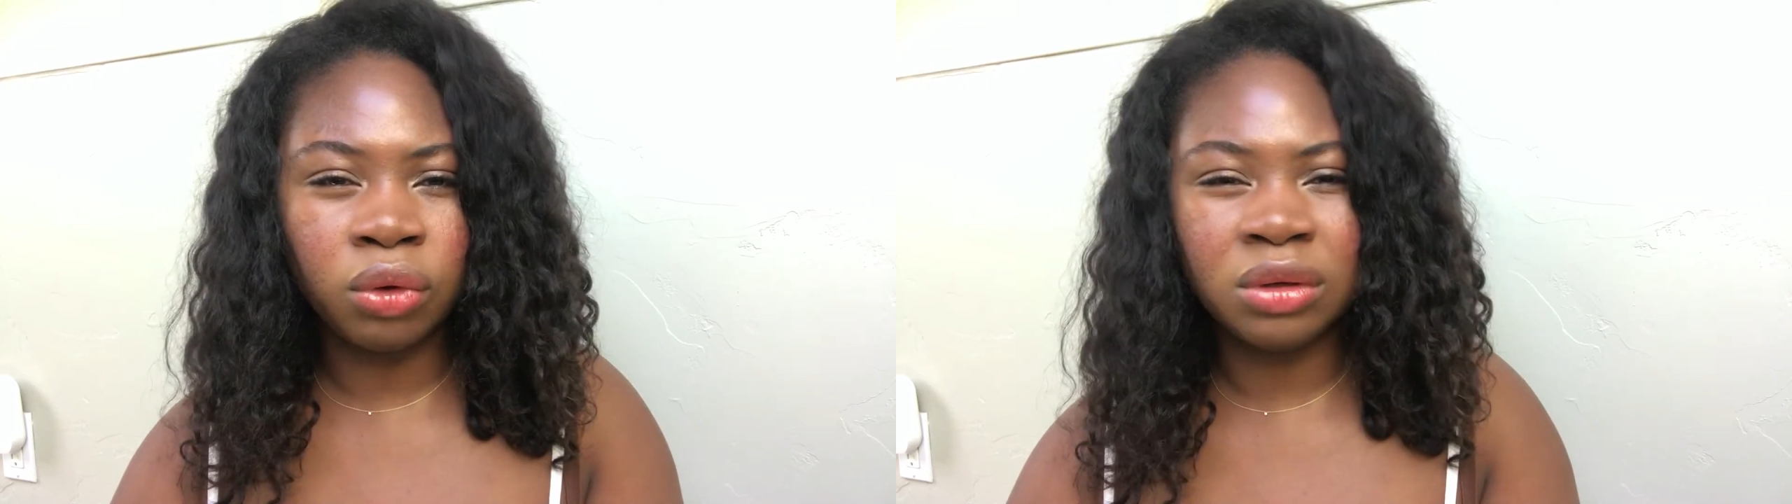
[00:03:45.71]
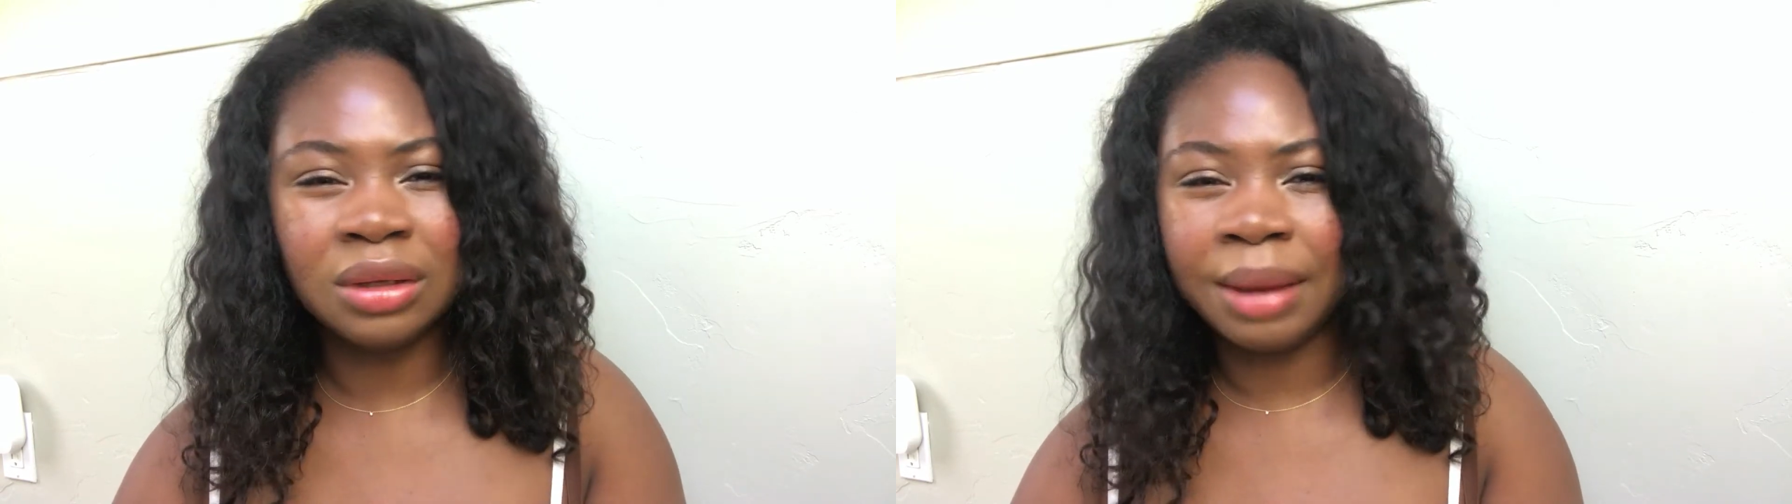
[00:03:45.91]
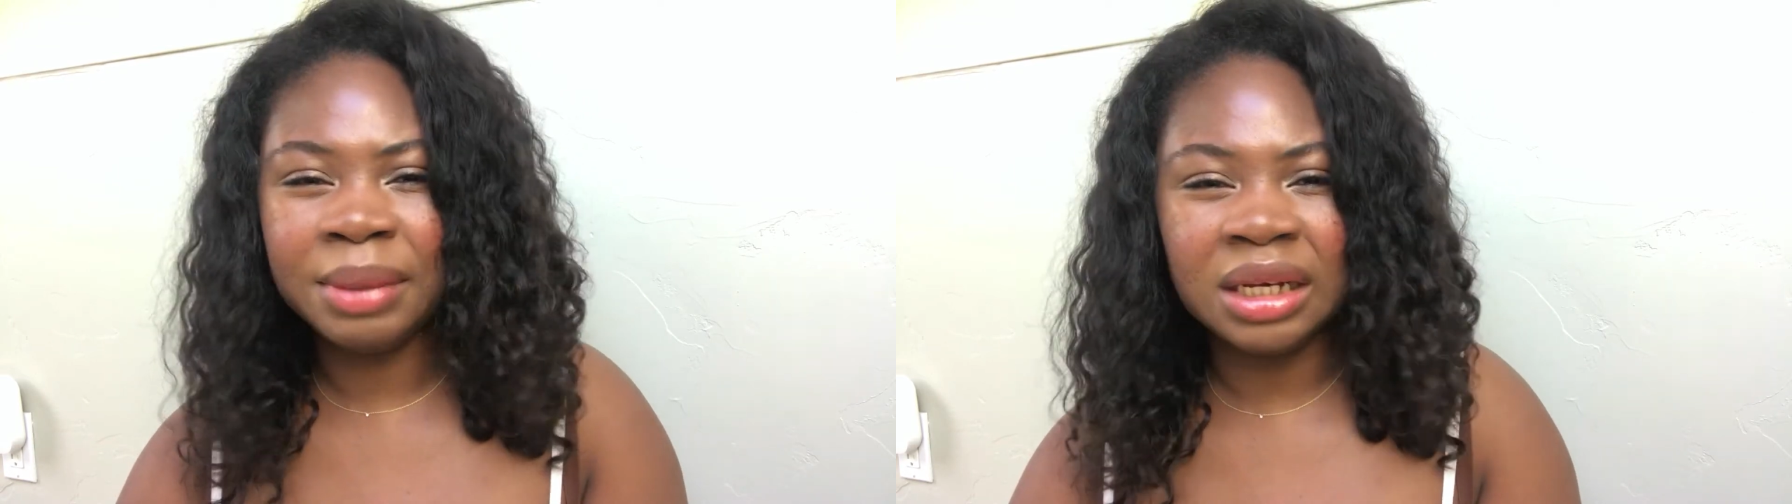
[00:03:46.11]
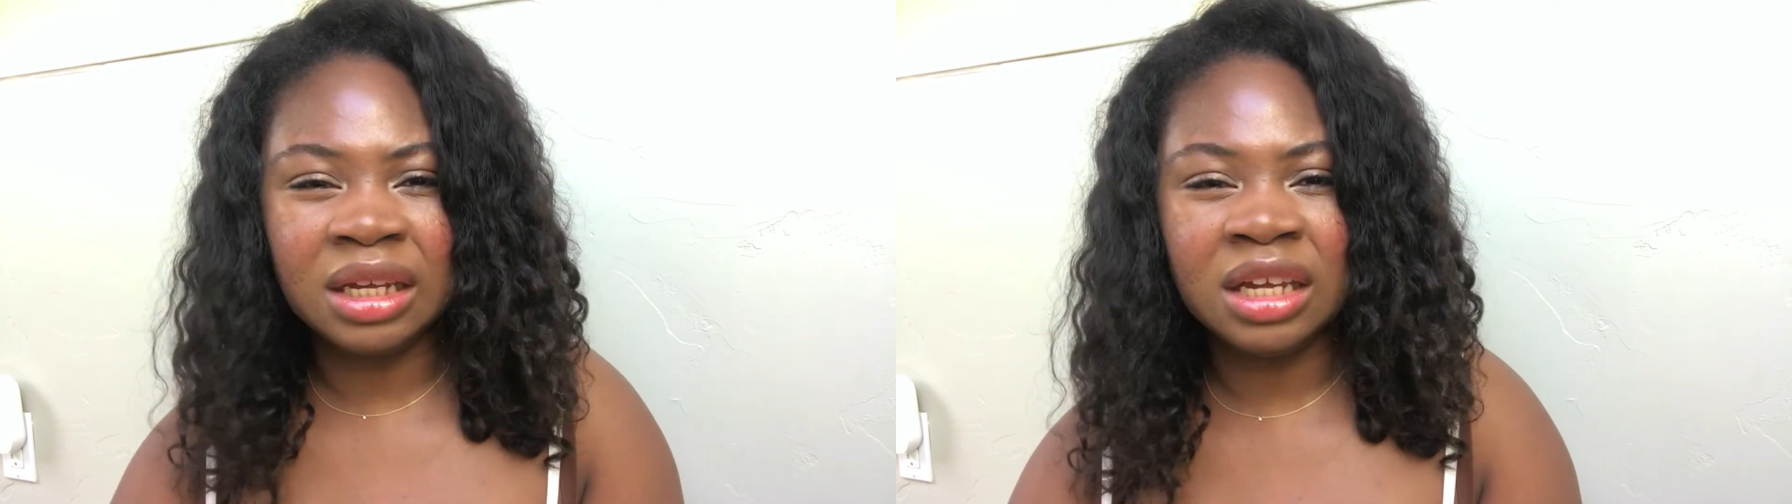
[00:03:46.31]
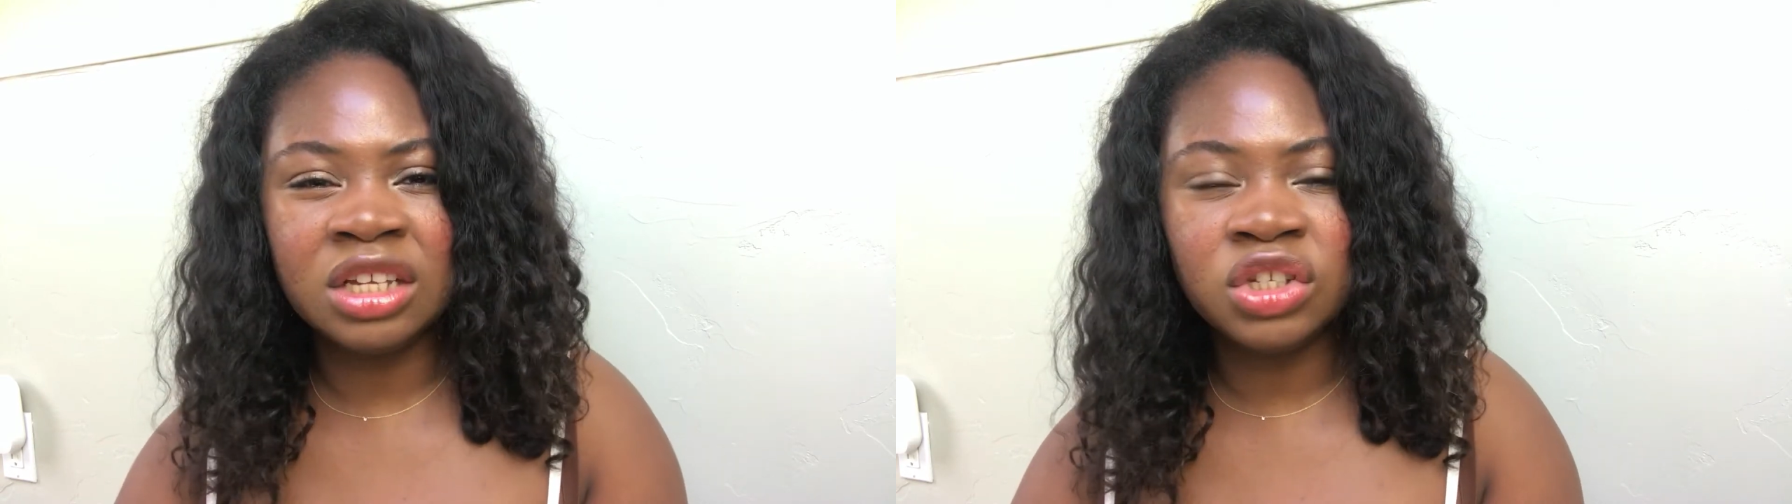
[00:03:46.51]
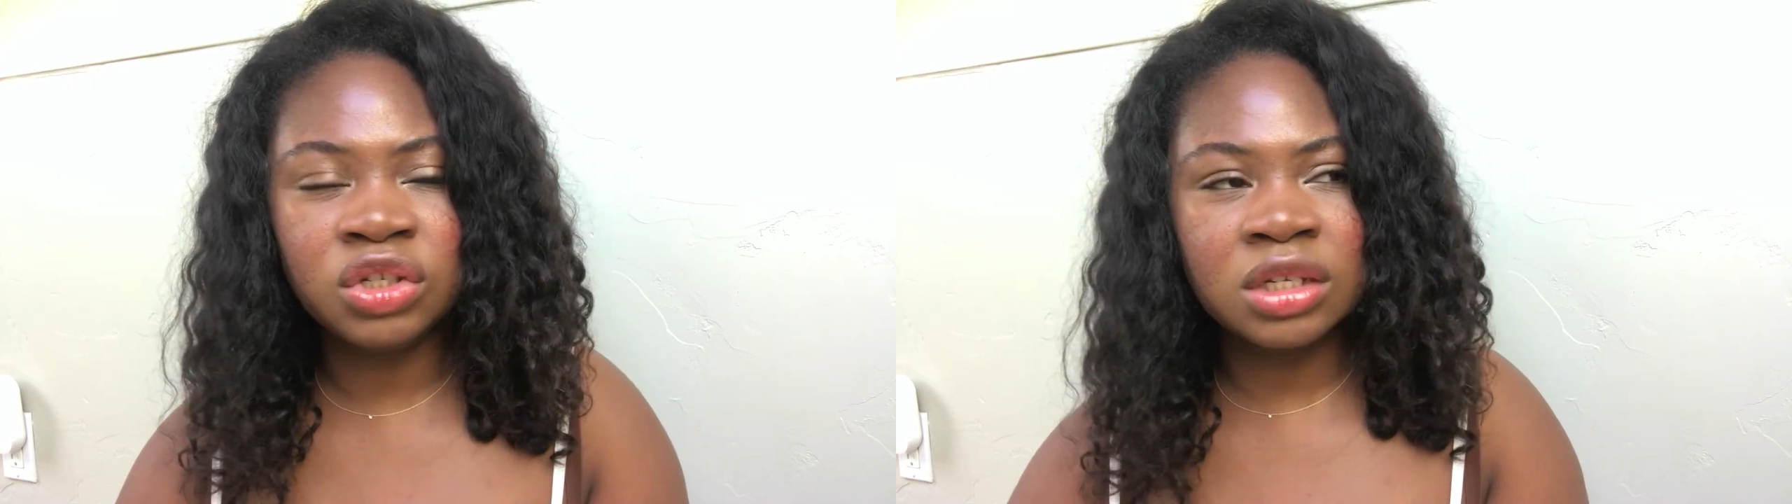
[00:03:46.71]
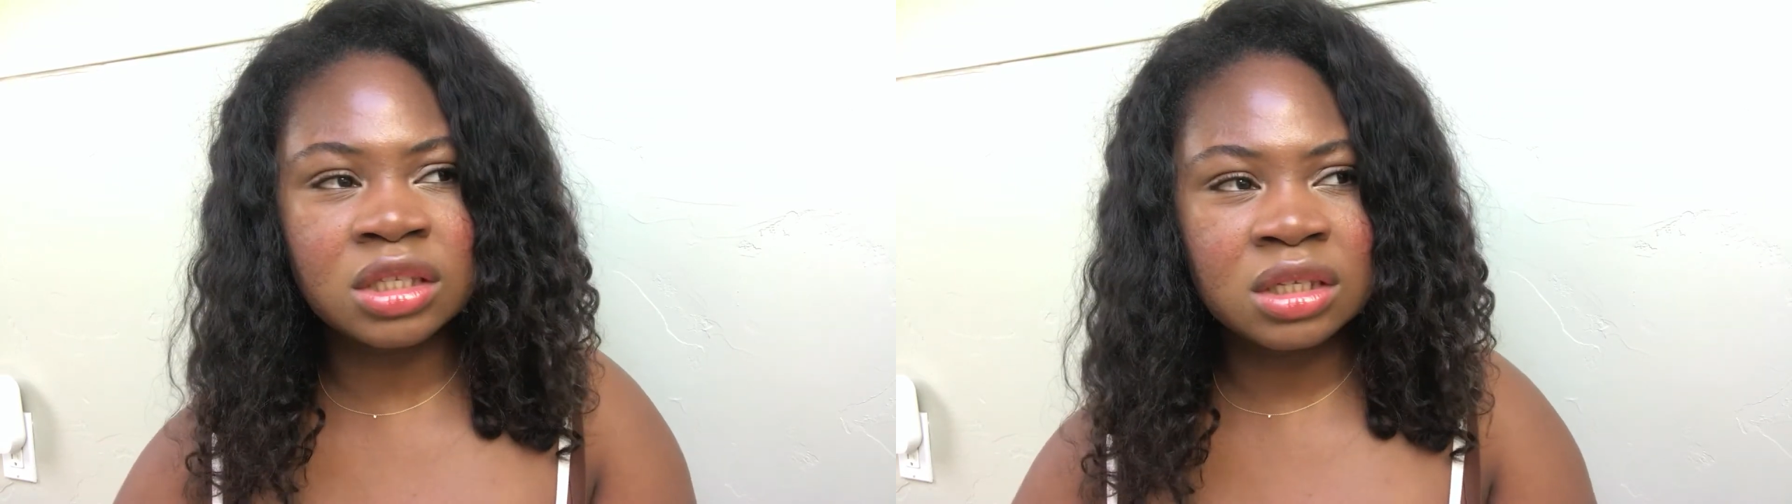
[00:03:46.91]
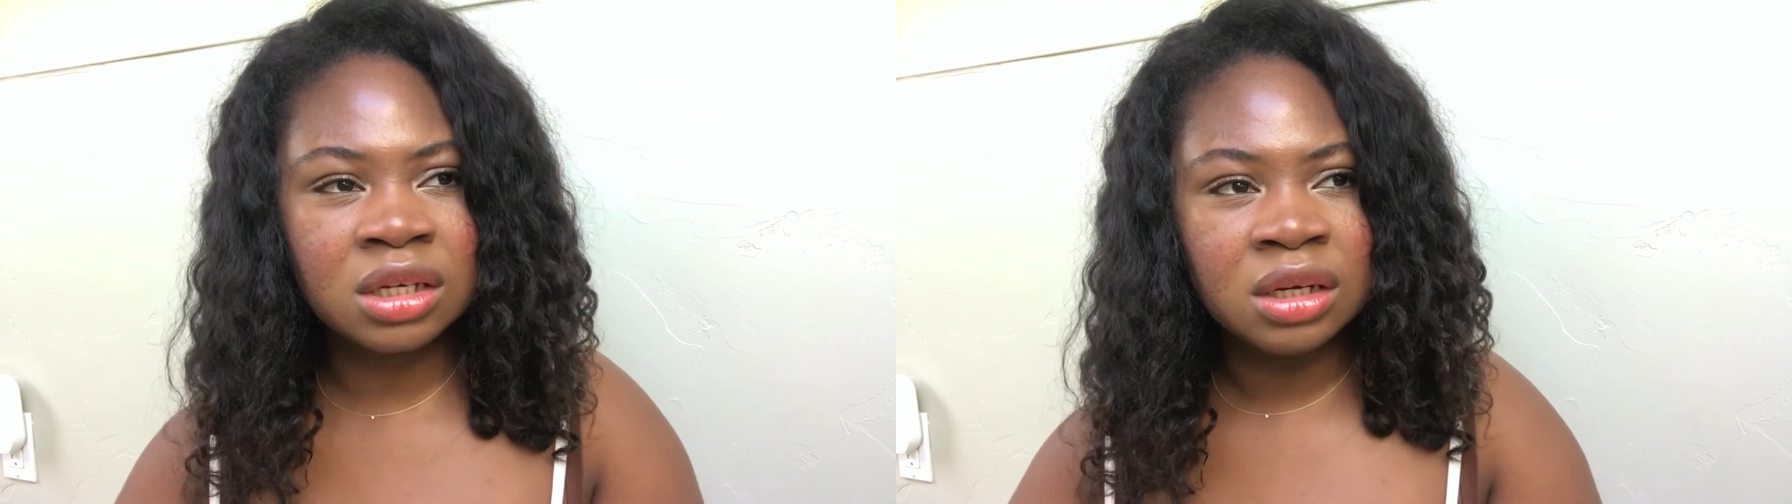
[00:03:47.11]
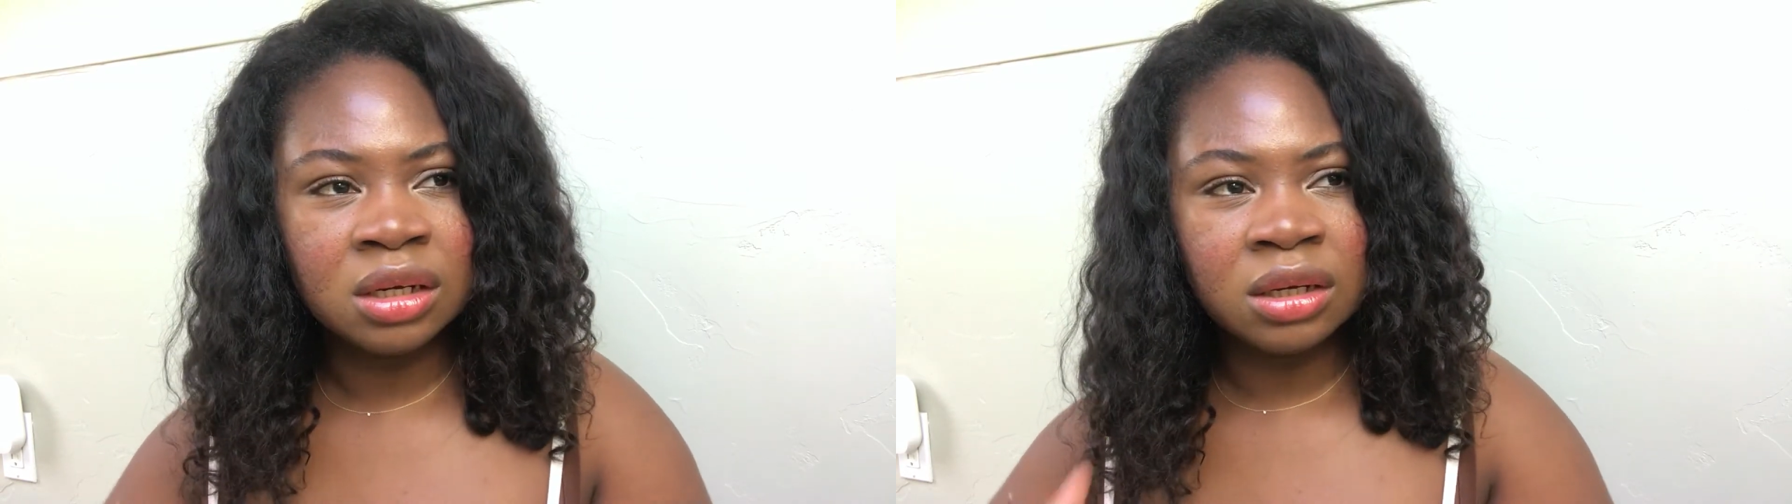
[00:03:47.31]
or lemony, it's just